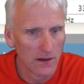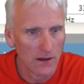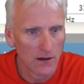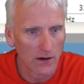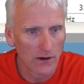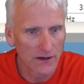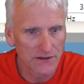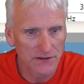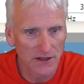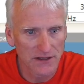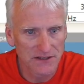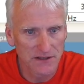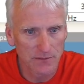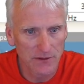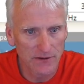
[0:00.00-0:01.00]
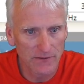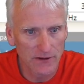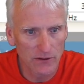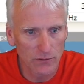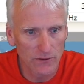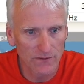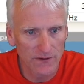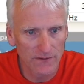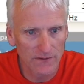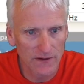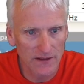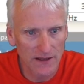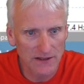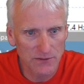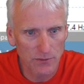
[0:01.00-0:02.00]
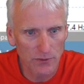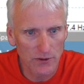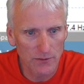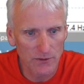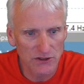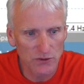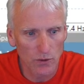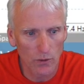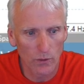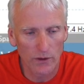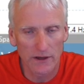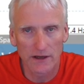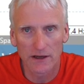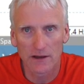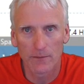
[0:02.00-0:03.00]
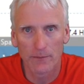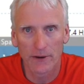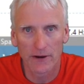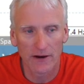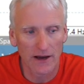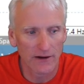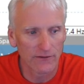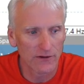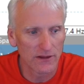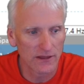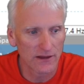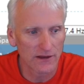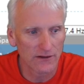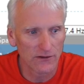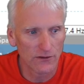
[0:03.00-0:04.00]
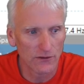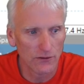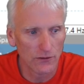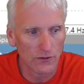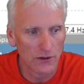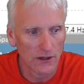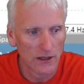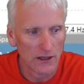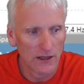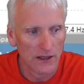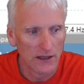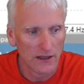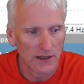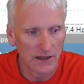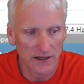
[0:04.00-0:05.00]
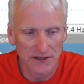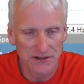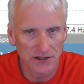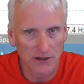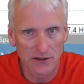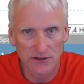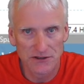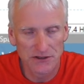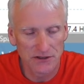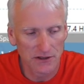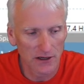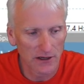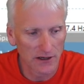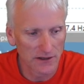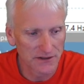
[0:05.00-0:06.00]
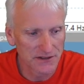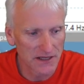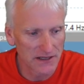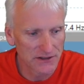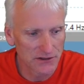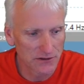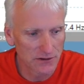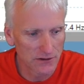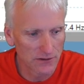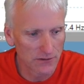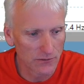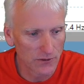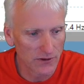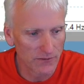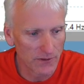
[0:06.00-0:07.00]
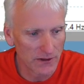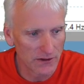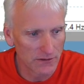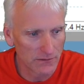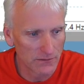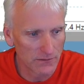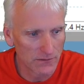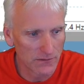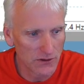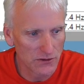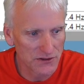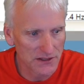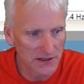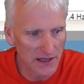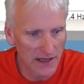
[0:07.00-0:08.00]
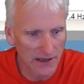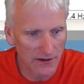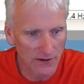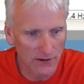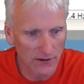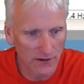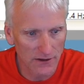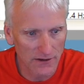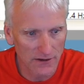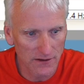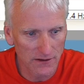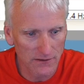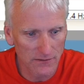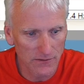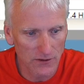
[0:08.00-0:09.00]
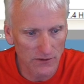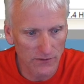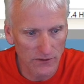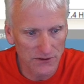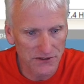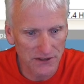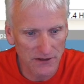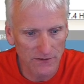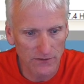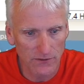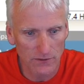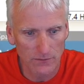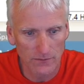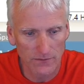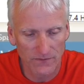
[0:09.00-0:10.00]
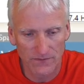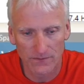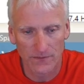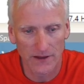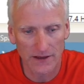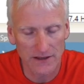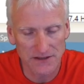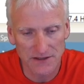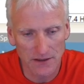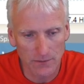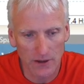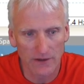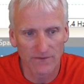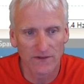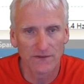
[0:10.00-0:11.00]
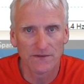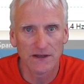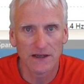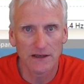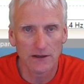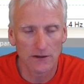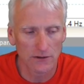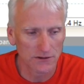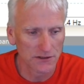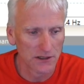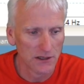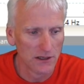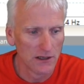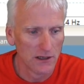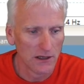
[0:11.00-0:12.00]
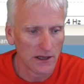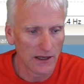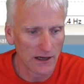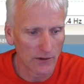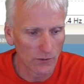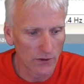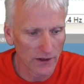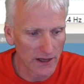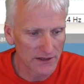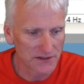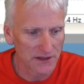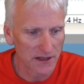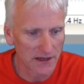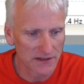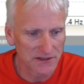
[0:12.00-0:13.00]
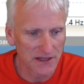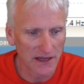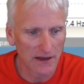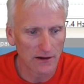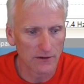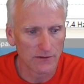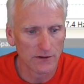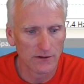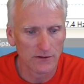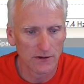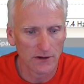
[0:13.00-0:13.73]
All right, so that's the PV350. That's pretty much what we're going to compare everything to. It is a good sensor. We've been using that here at the university for, like I said, probably 15 years, and it really hasn't let us down.